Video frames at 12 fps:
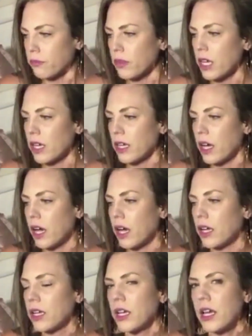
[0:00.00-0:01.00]
And
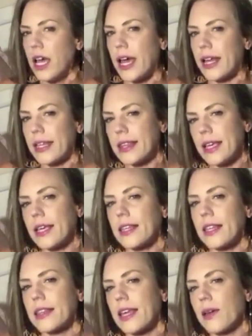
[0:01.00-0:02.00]
I think
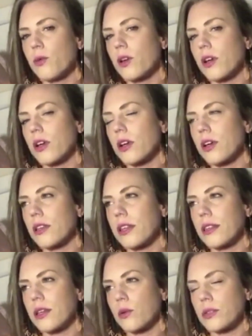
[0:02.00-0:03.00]
that
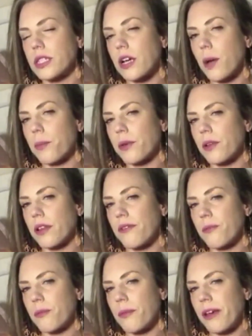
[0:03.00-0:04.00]
there was a couple
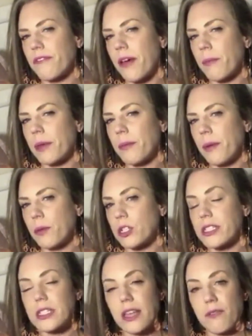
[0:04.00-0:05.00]
of my family
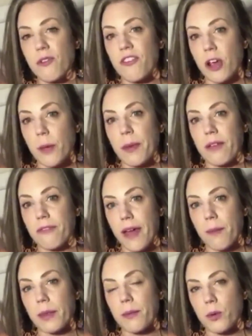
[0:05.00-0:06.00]
members, 'cause I have a very big
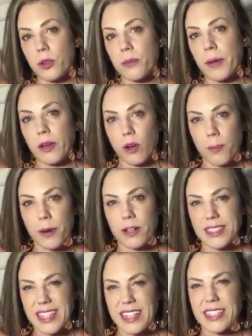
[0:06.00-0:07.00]
family. Both of my
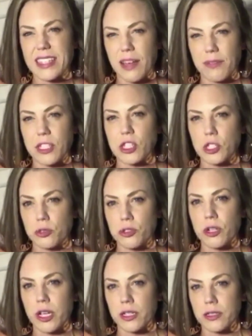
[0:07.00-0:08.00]
grandparents had 7
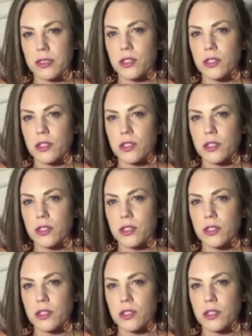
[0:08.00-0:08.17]
children.